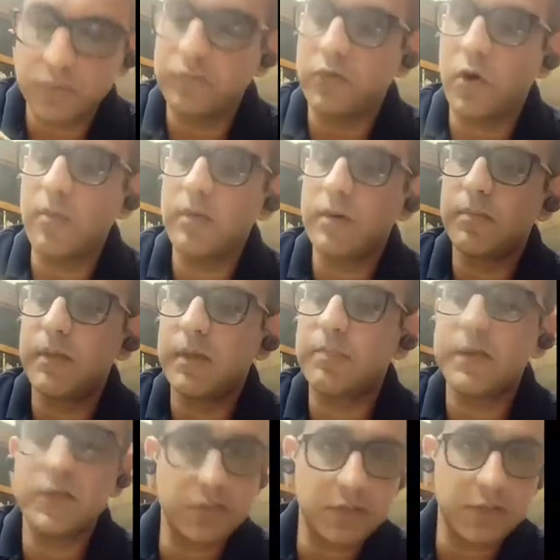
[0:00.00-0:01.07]
You formed a
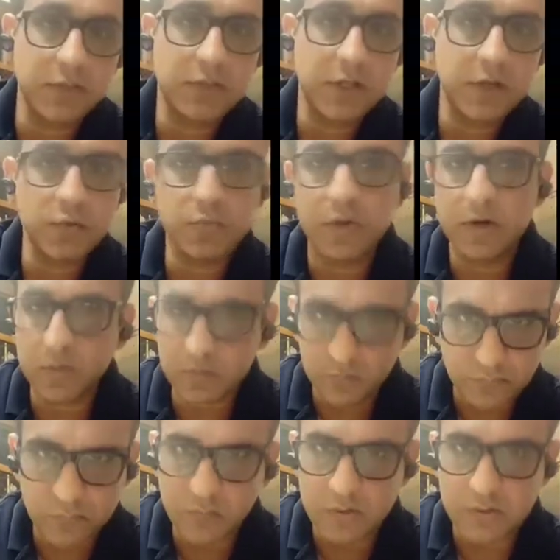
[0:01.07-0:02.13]
big picture, then you went to
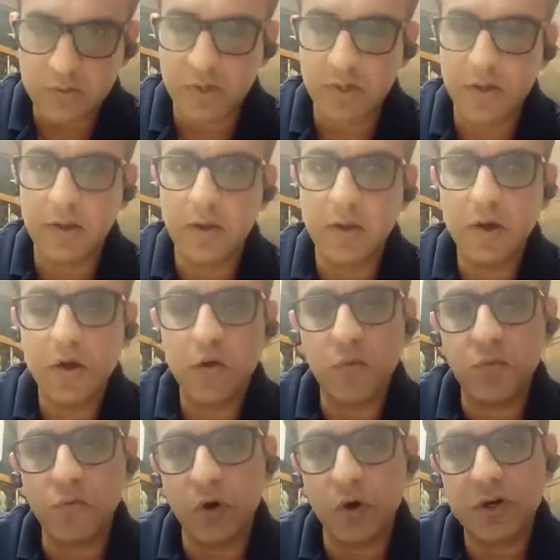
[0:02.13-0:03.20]
the first reading.
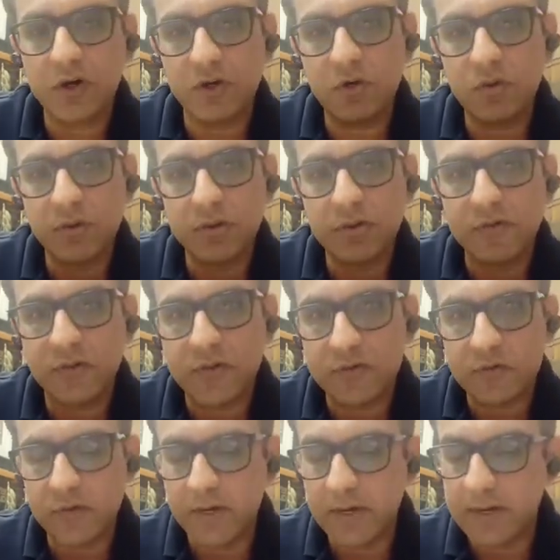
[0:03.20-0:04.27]
What did you do in the
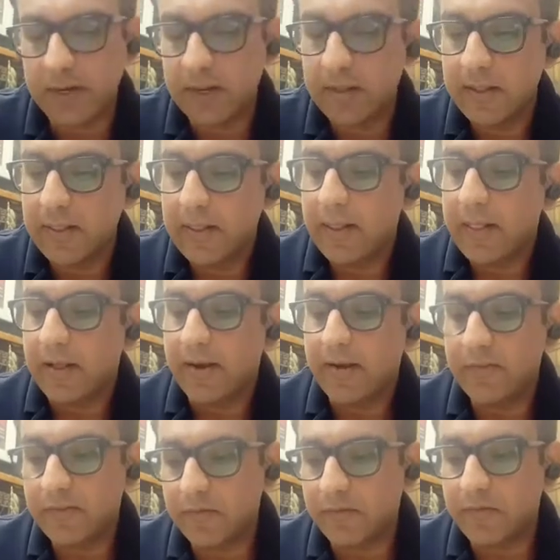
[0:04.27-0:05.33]
first reading?
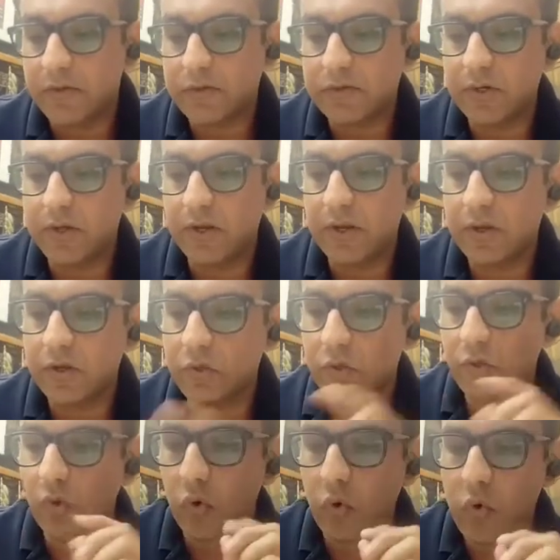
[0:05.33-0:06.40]
In the first reading,
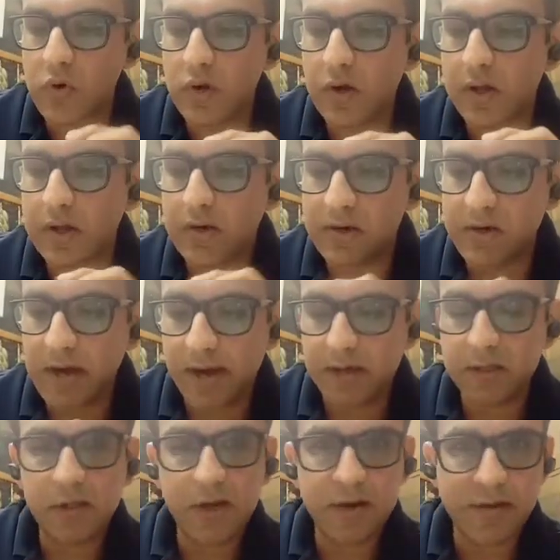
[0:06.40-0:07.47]
you only read
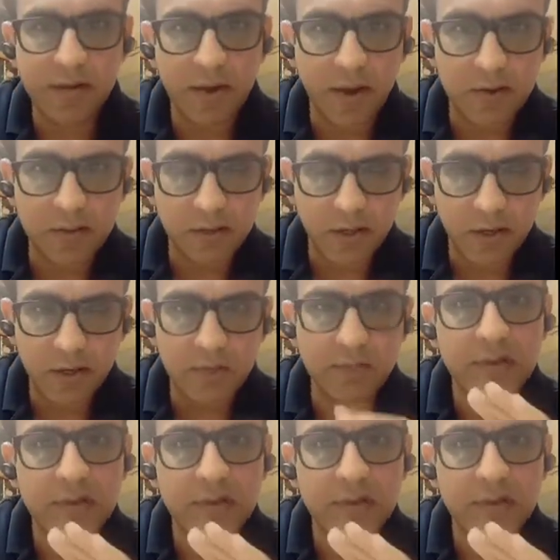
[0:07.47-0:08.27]
the entire thing